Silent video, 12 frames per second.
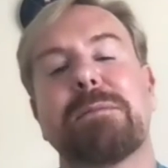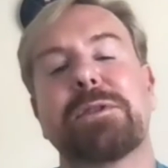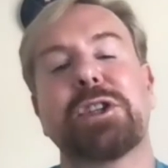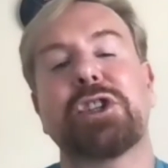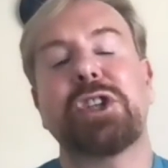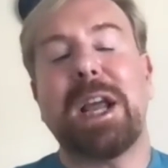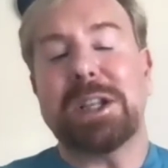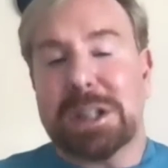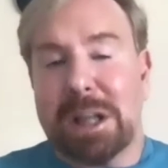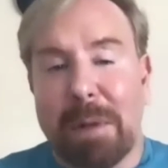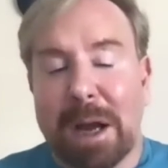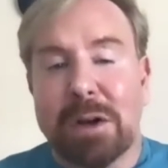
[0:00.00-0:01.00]
suggest
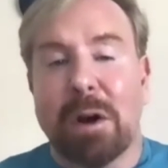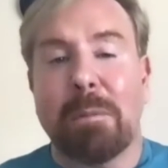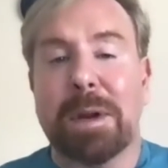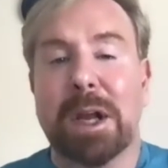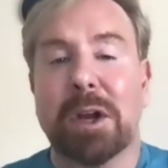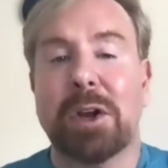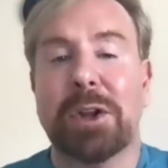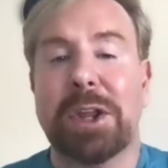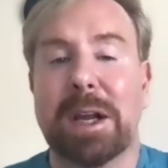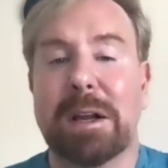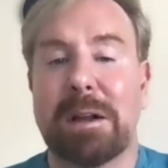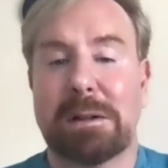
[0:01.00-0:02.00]
that might not be a good thing?